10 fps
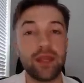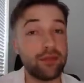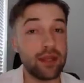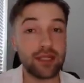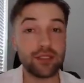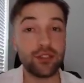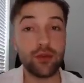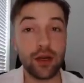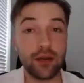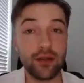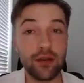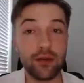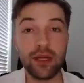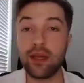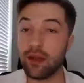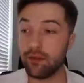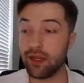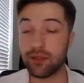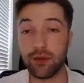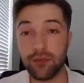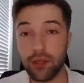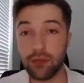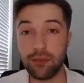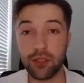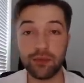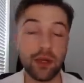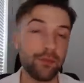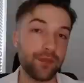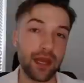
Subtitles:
If you guys do not know, or if you guys don't follow Brushmo,